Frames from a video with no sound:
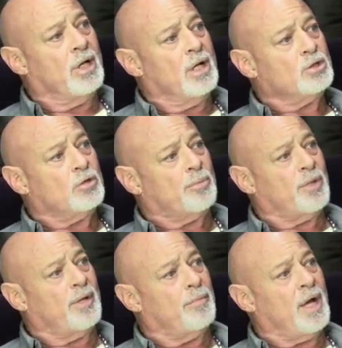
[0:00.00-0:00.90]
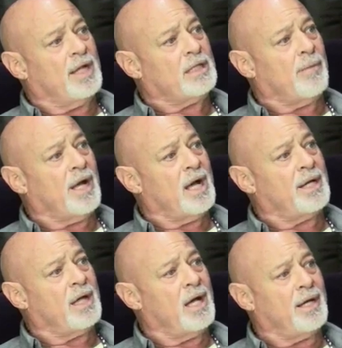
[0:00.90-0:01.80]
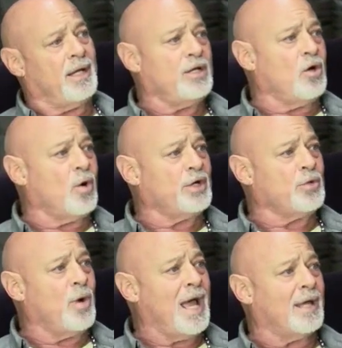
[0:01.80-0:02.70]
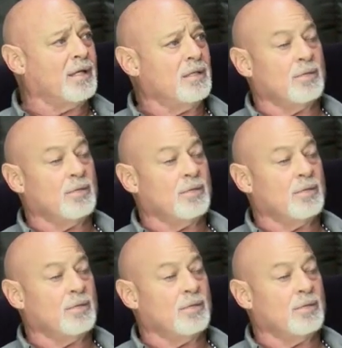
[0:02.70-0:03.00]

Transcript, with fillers: triple antibiotic on it, and you go on your way.